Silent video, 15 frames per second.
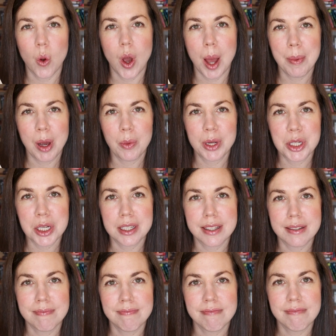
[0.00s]
about
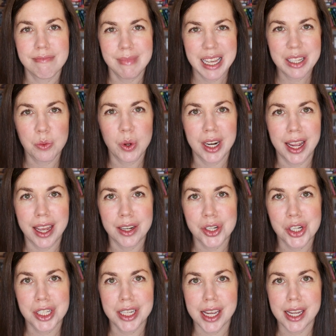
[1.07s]
witches, is what I
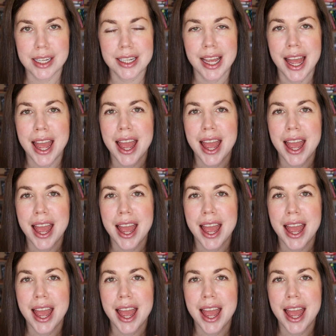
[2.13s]
understand.